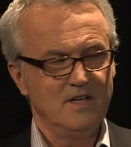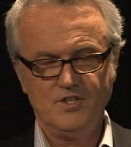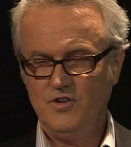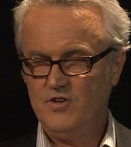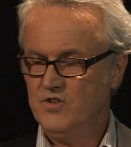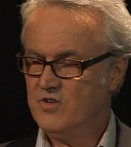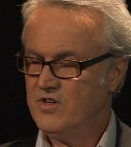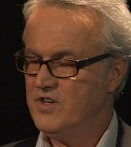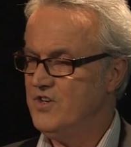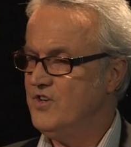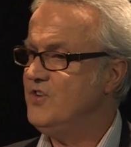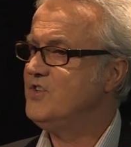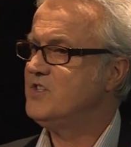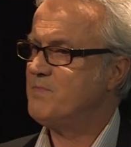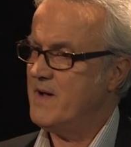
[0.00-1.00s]
Do you look at
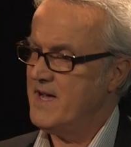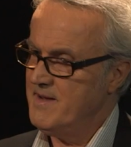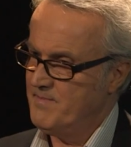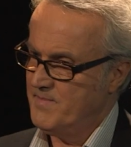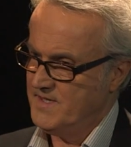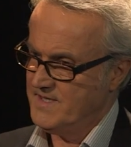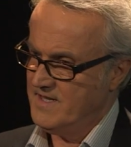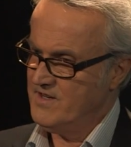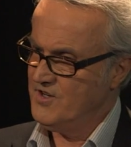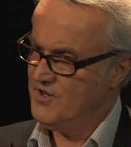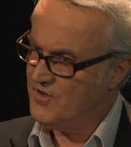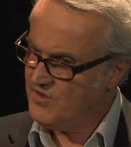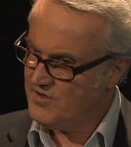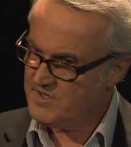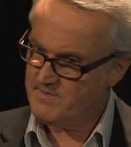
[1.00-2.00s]
newspapers and
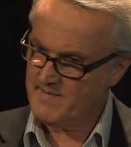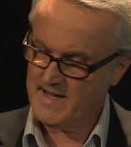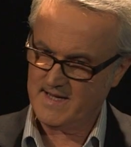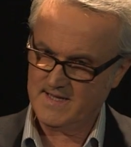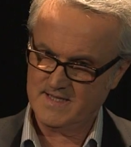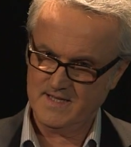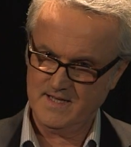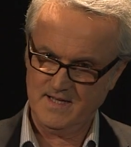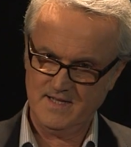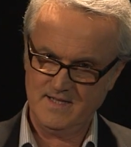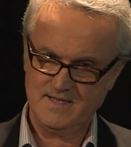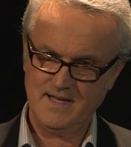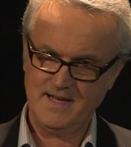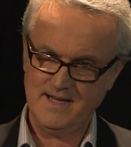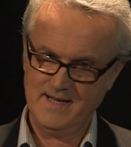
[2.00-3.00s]
news
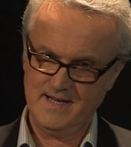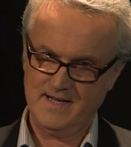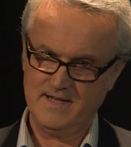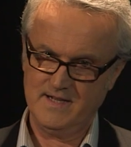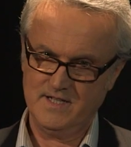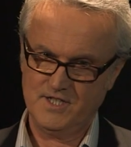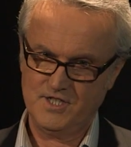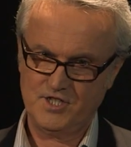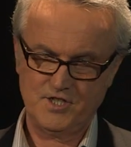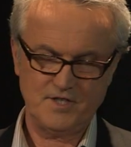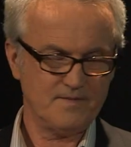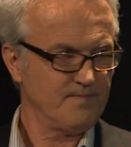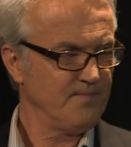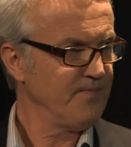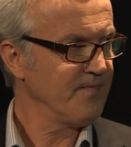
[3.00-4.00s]
magazines in
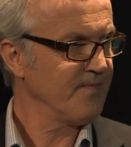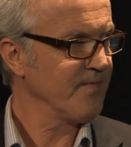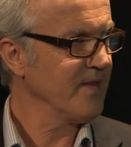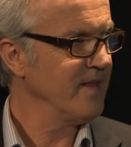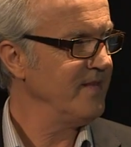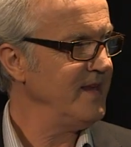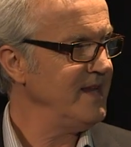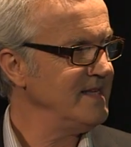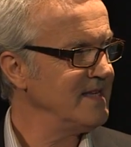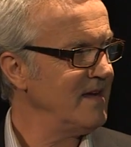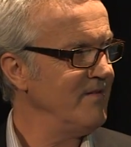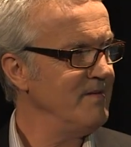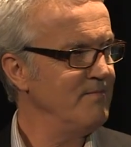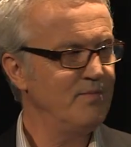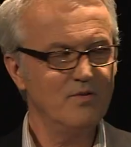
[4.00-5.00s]
English? These
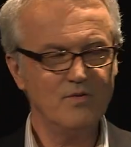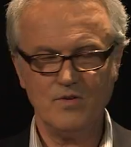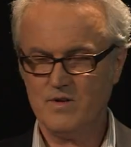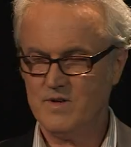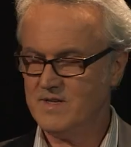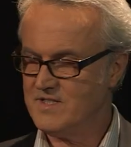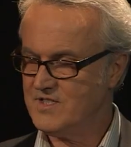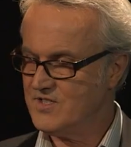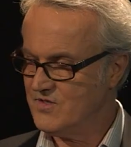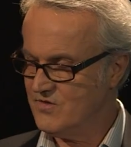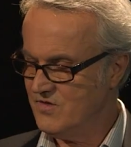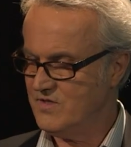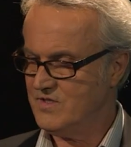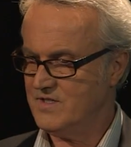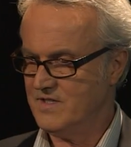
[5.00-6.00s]
are important
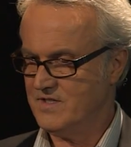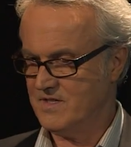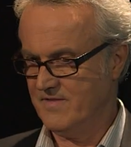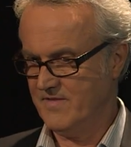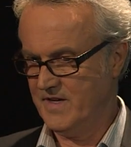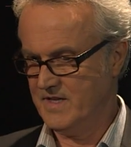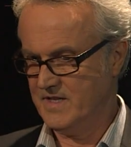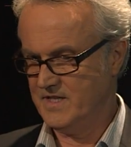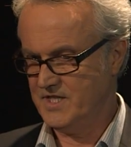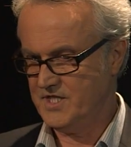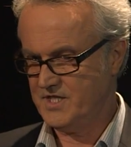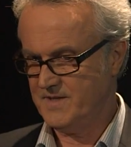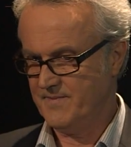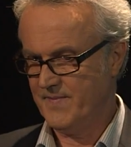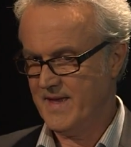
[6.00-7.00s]
sources of
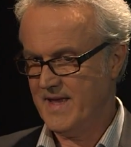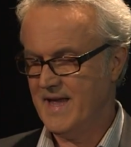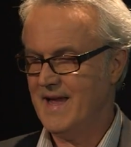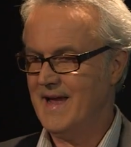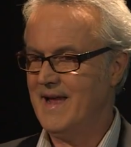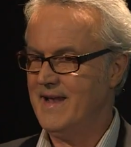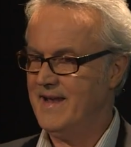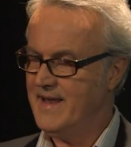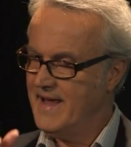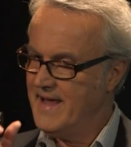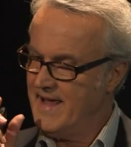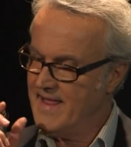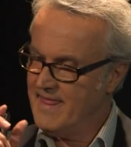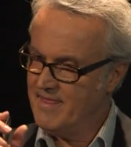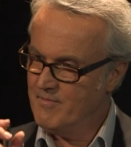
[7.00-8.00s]
English, and
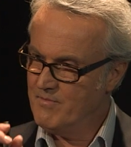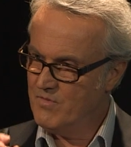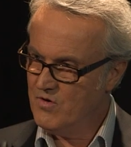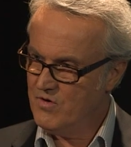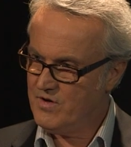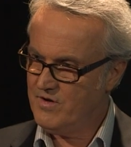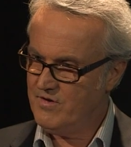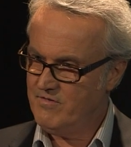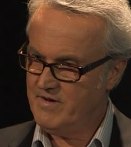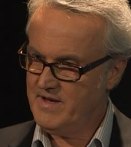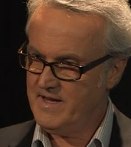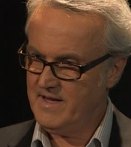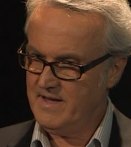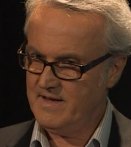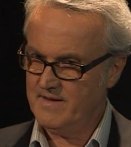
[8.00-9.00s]
the more you
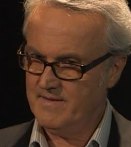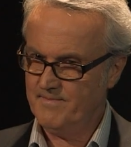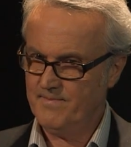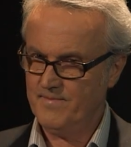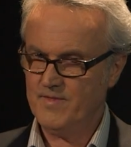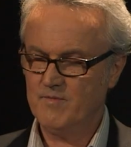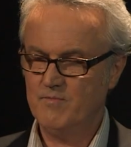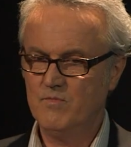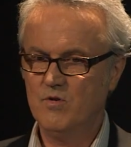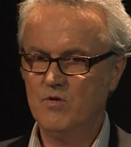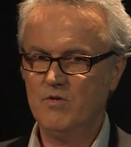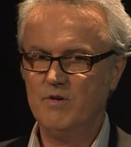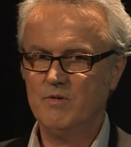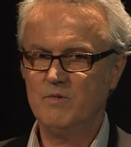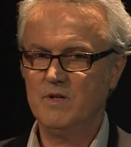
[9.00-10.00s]
read, the
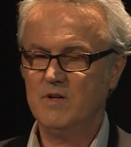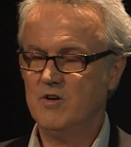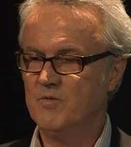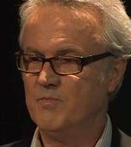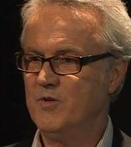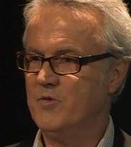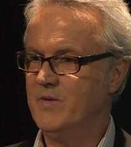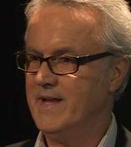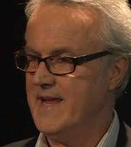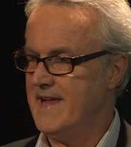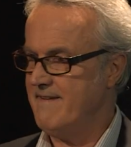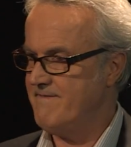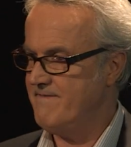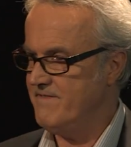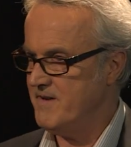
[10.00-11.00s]
more it will help you in
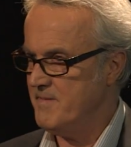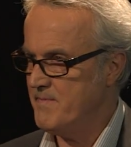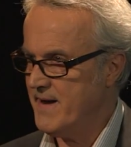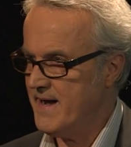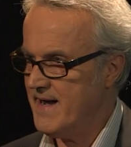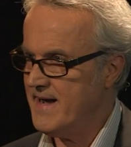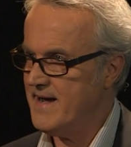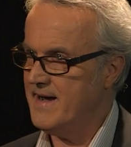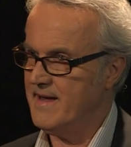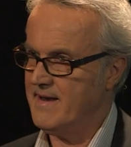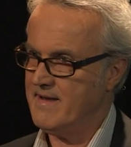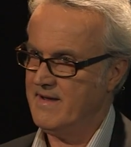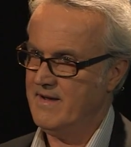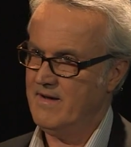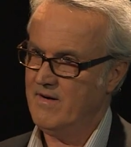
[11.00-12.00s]
every part
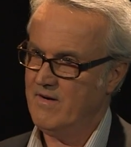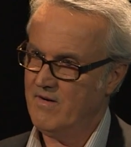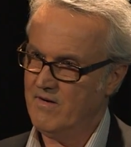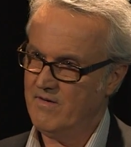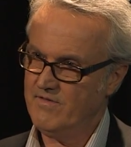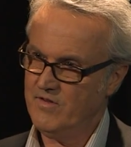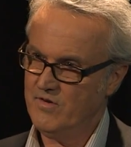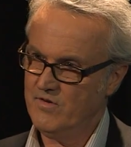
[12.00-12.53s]
of